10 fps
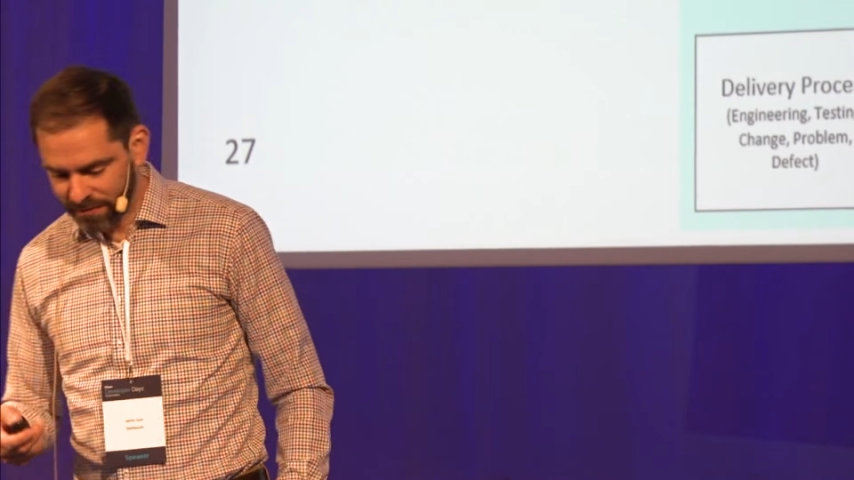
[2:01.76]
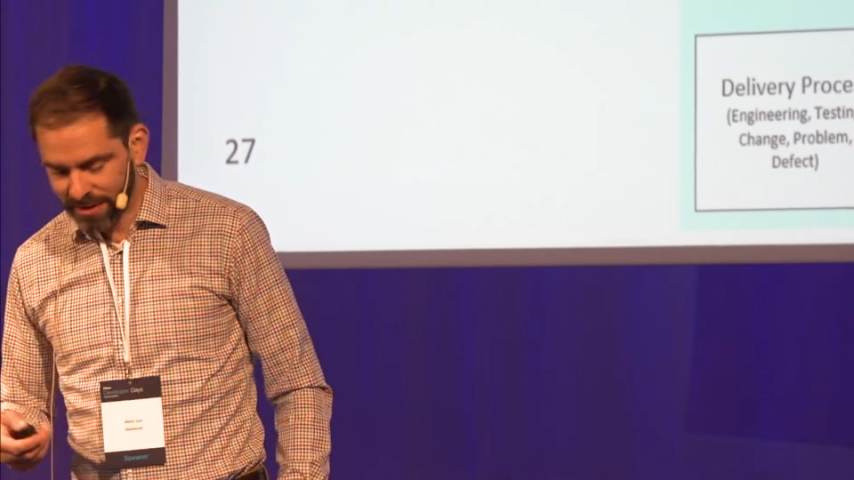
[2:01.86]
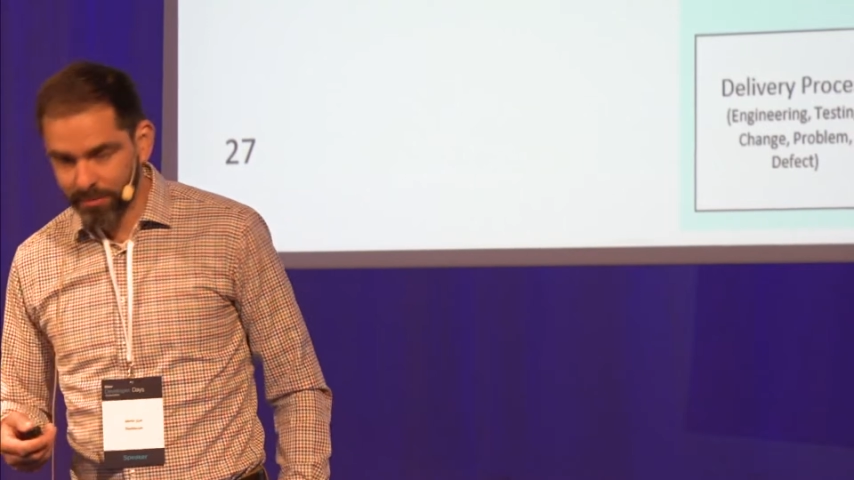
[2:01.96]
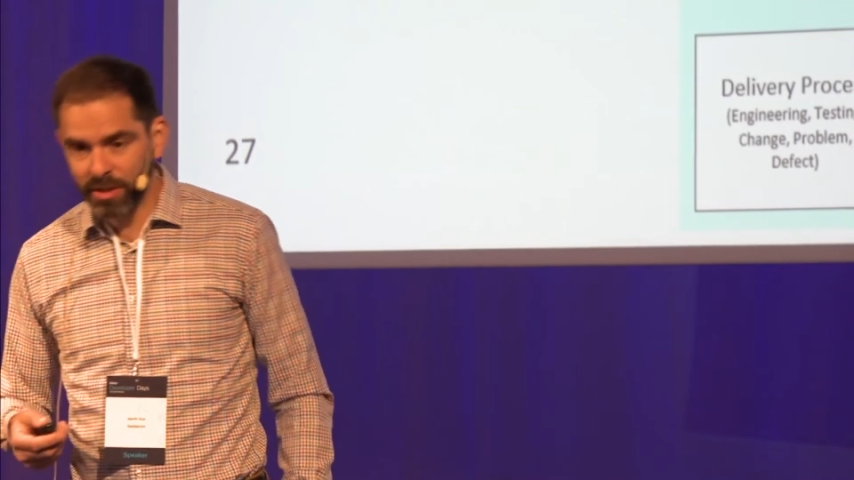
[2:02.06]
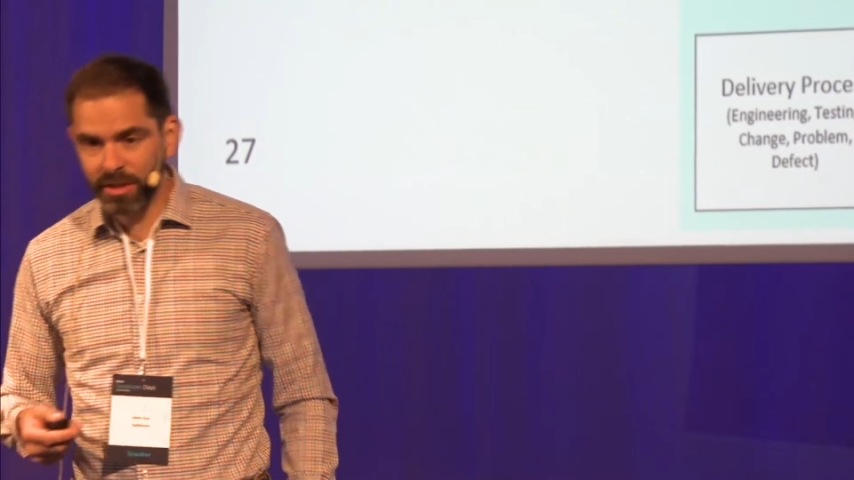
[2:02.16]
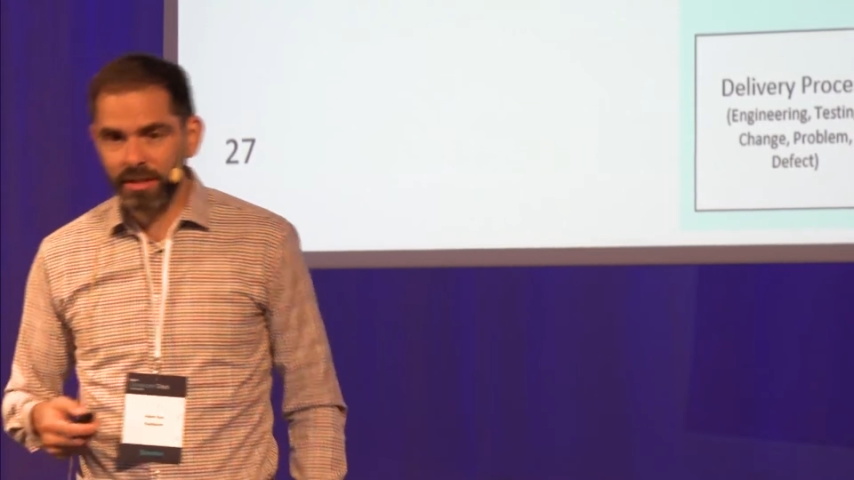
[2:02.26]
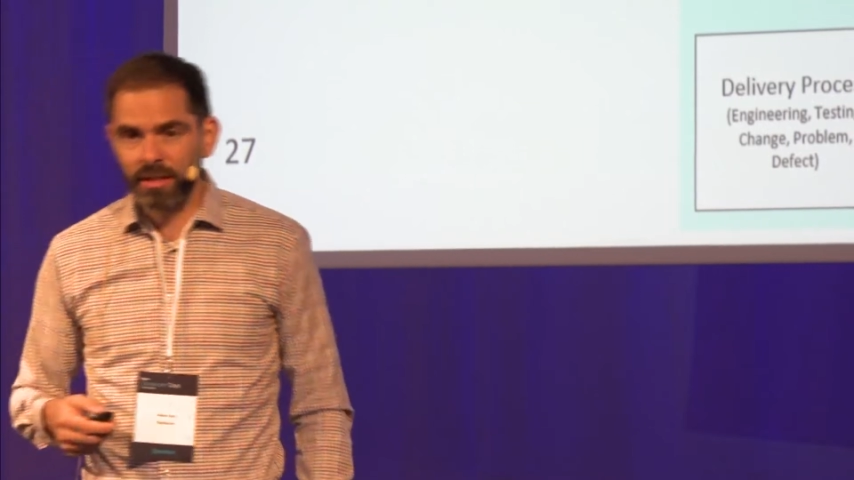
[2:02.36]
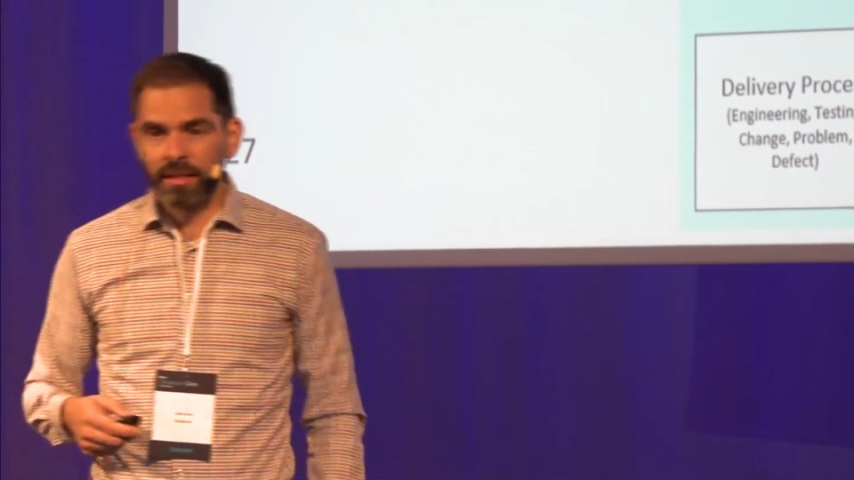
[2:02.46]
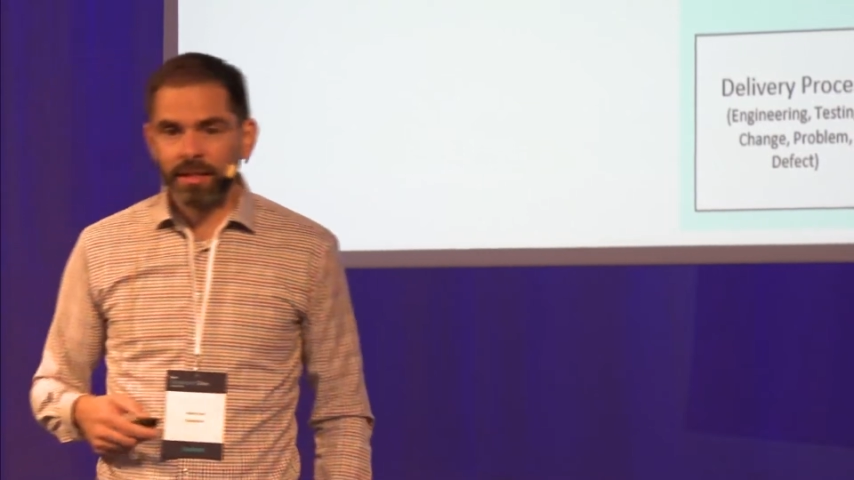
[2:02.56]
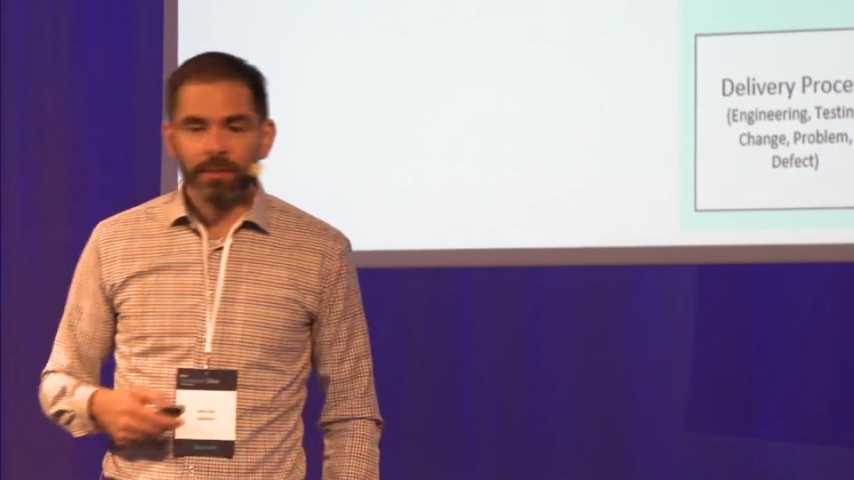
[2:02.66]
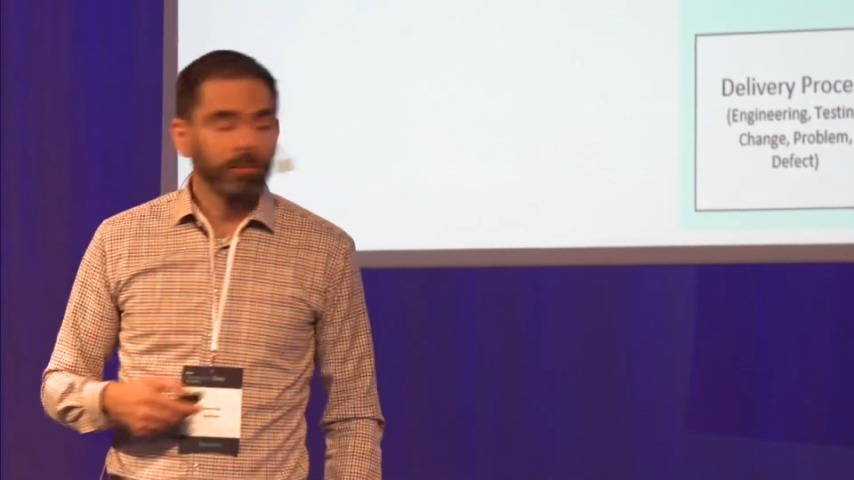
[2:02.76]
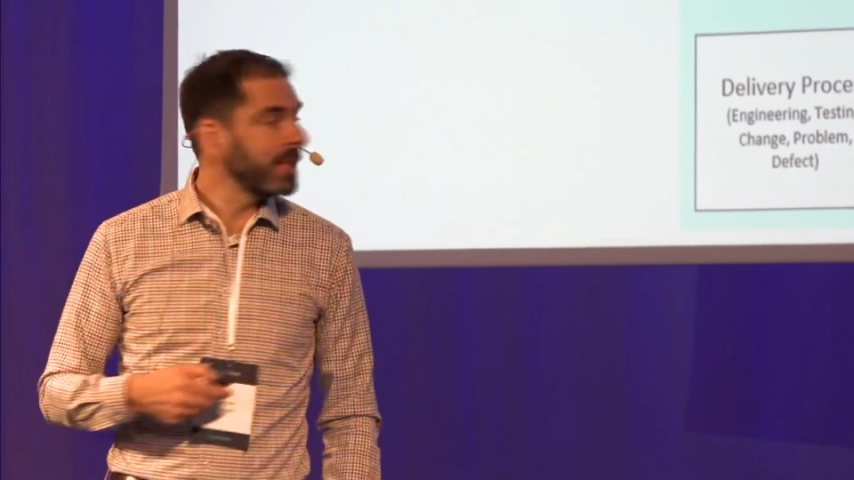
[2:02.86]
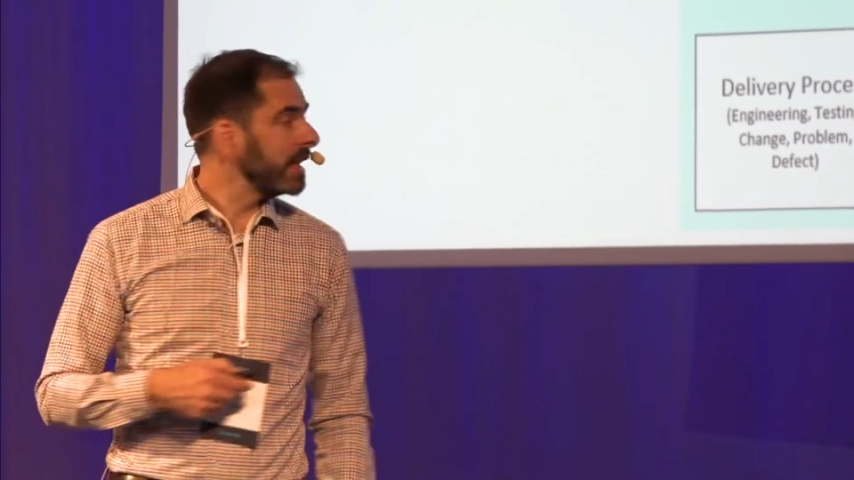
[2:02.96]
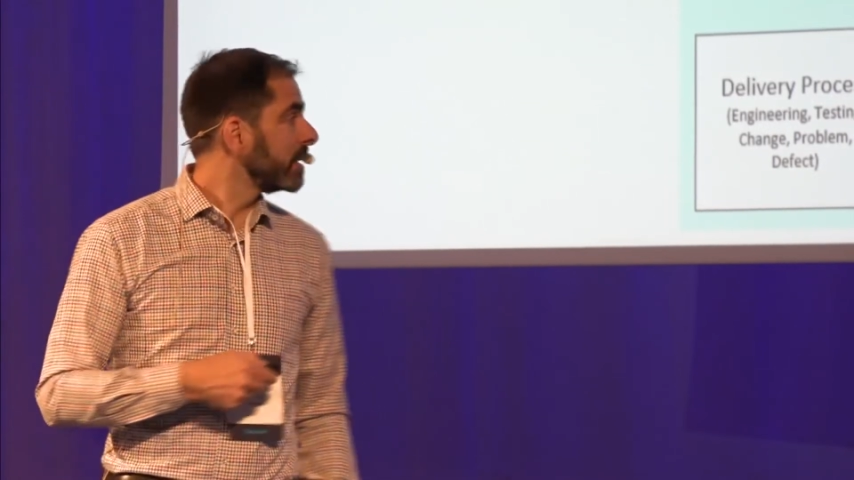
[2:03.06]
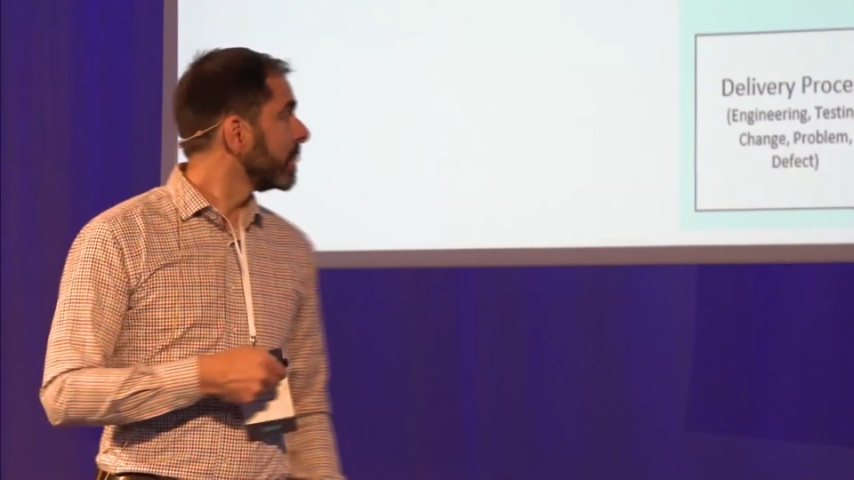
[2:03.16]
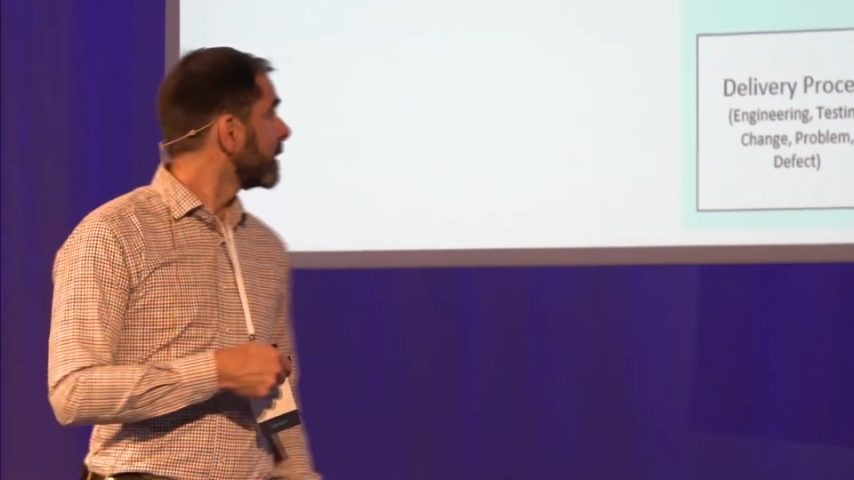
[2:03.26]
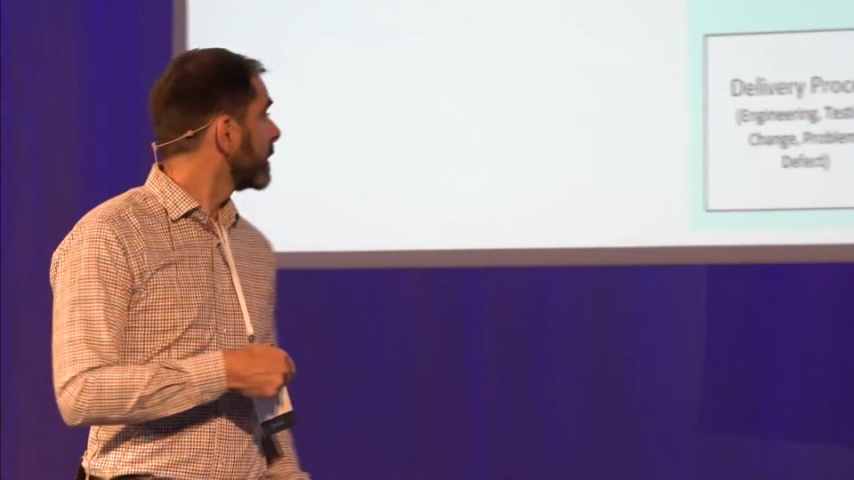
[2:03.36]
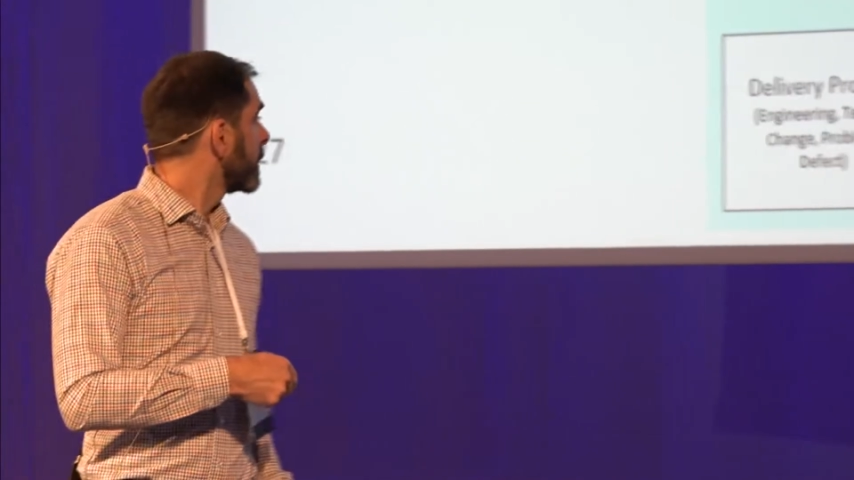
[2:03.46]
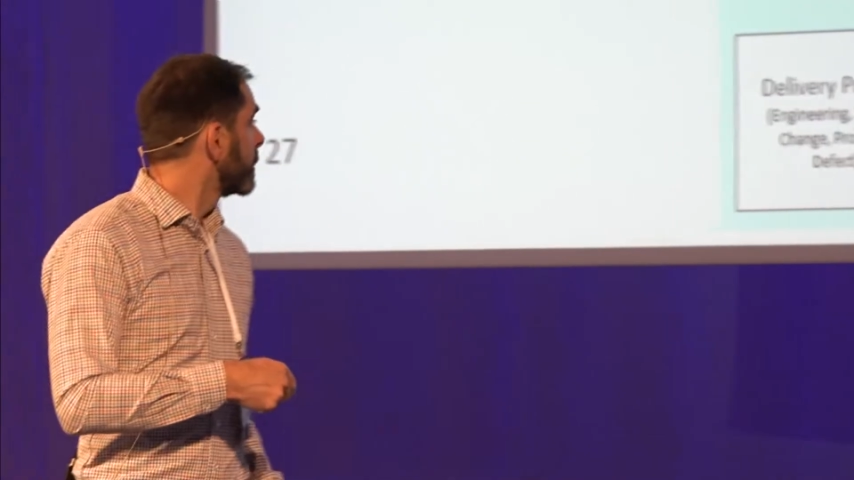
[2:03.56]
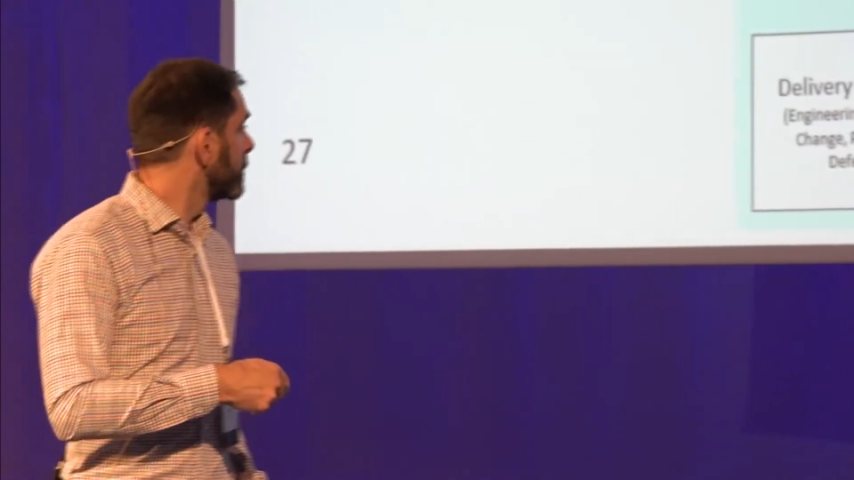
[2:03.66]
network. We need
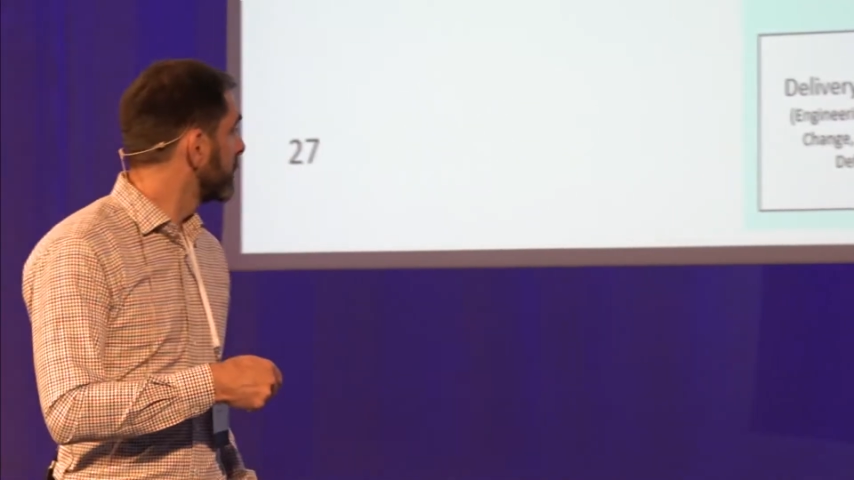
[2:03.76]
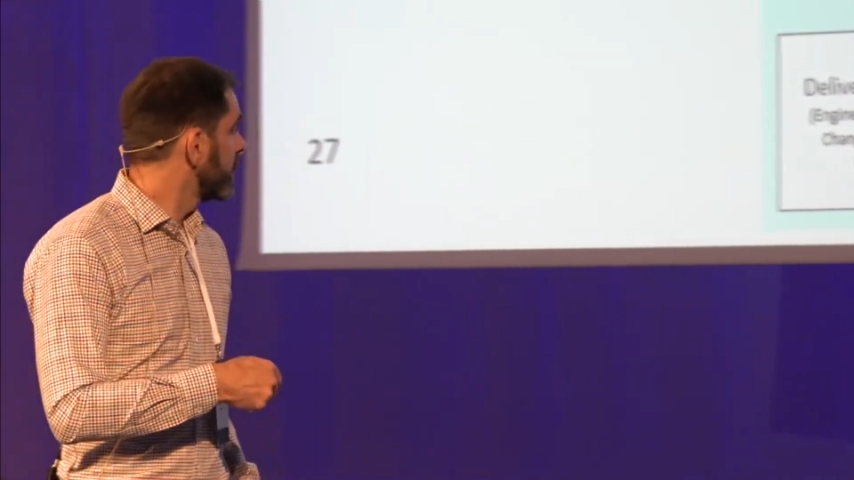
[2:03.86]
a good